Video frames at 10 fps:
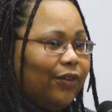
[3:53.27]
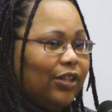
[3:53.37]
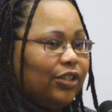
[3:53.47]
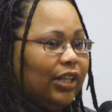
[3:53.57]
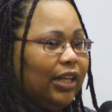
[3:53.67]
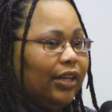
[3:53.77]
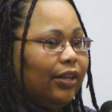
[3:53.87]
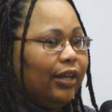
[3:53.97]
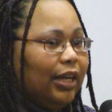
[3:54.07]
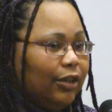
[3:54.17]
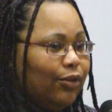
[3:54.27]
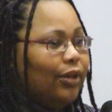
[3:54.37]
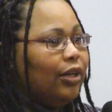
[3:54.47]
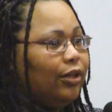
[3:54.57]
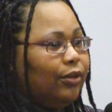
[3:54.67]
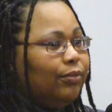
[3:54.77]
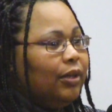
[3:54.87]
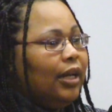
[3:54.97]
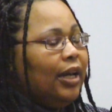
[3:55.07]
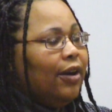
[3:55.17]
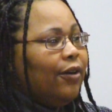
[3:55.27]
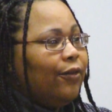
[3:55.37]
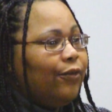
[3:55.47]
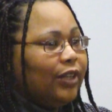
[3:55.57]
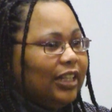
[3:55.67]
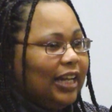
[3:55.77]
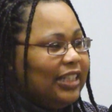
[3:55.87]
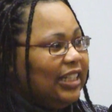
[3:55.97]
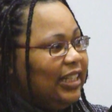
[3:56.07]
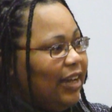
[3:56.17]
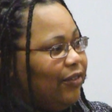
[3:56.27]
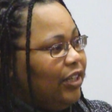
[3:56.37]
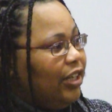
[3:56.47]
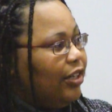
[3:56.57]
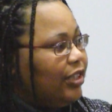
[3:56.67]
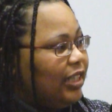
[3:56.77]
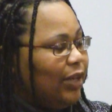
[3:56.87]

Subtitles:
foster care and going home, for the next 11 years,